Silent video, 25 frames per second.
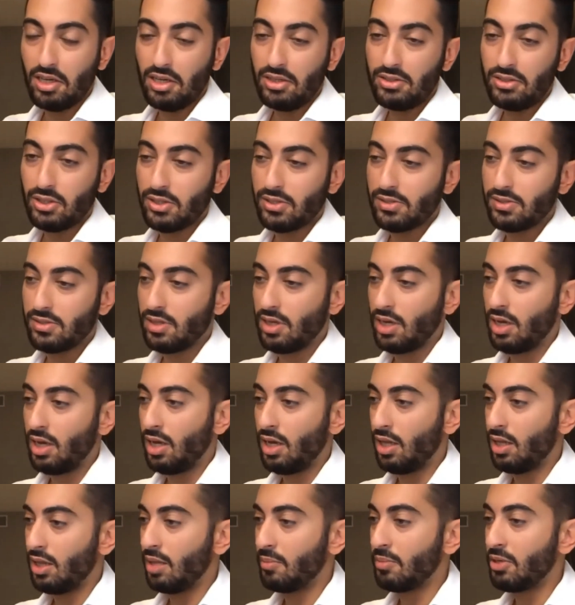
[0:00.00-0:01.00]
Just
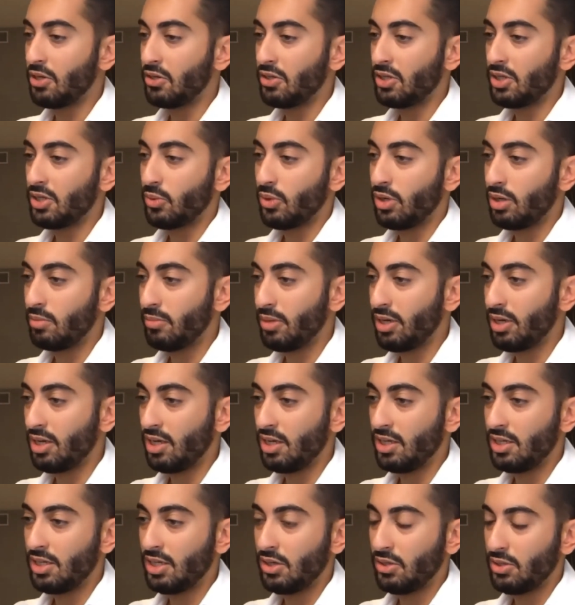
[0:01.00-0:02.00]
let me know
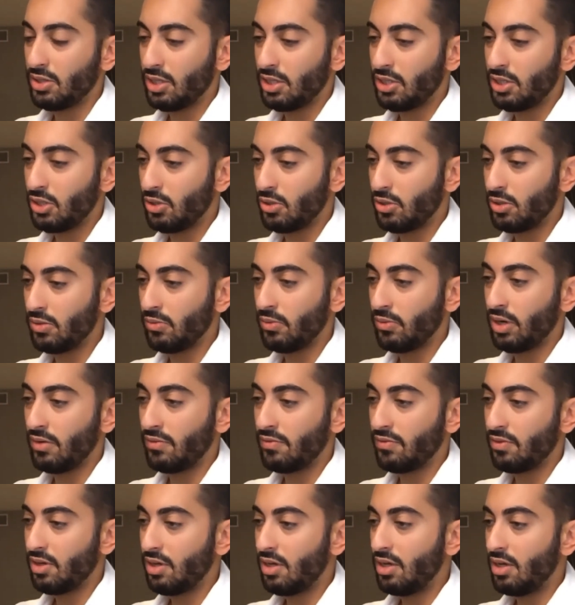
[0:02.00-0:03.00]
that that you're one
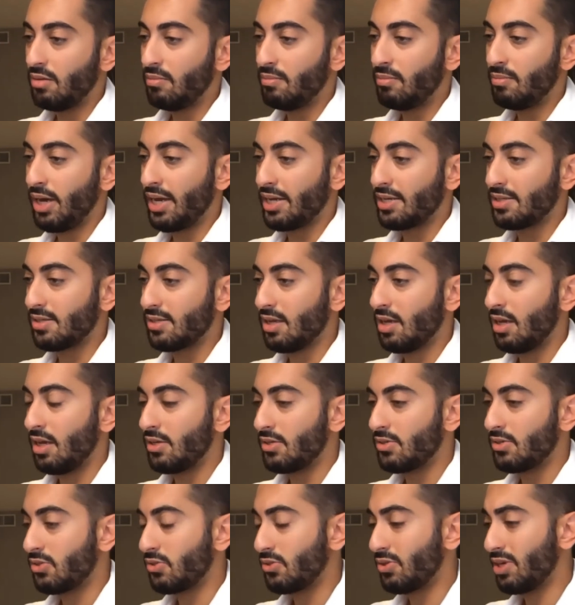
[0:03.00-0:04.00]
of Mike's
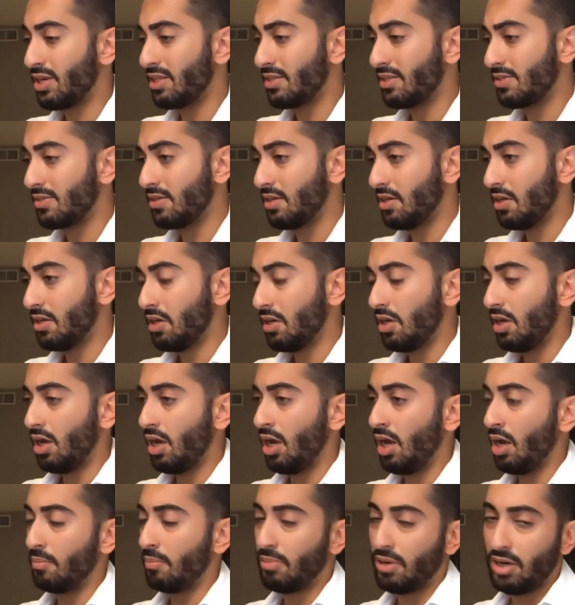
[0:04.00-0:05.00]
students,
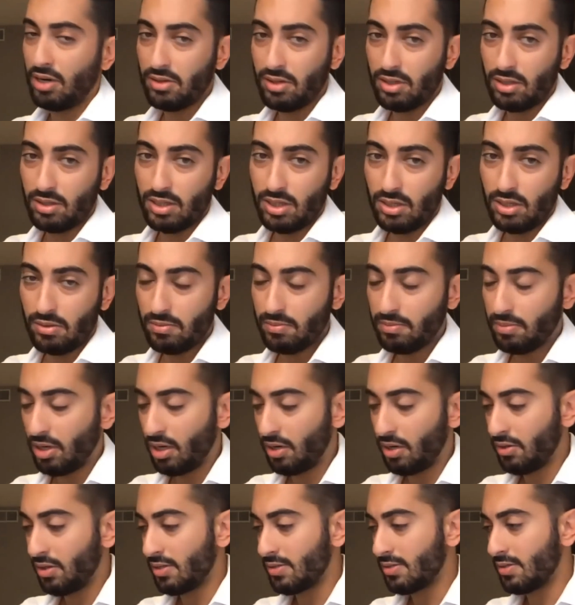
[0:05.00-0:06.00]
part
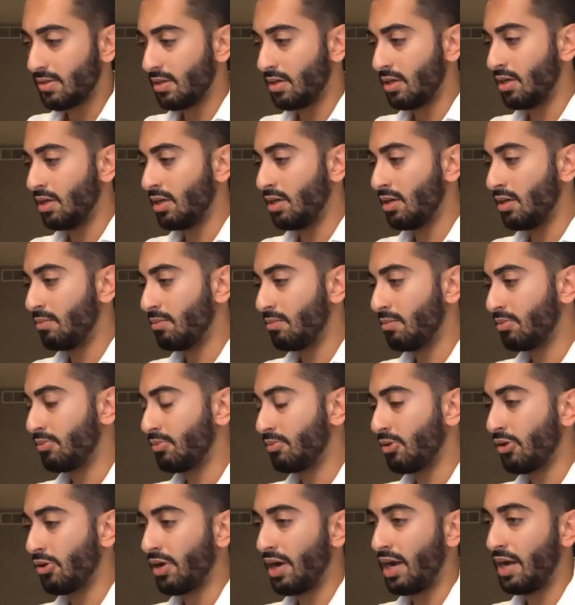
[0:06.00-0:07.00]
of this
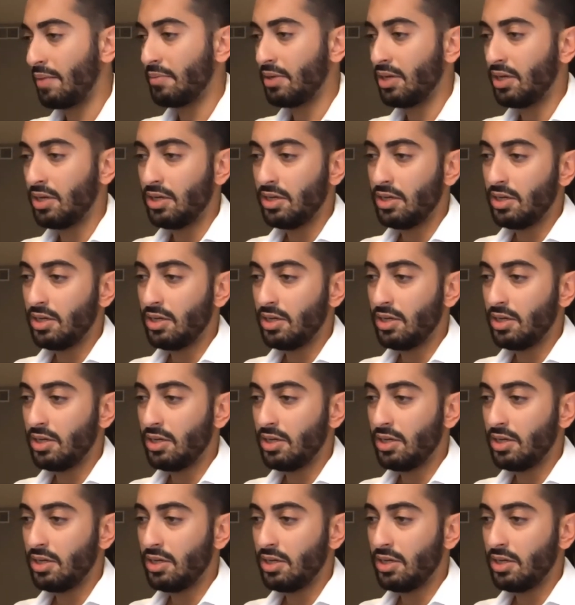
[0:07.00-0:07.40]
program,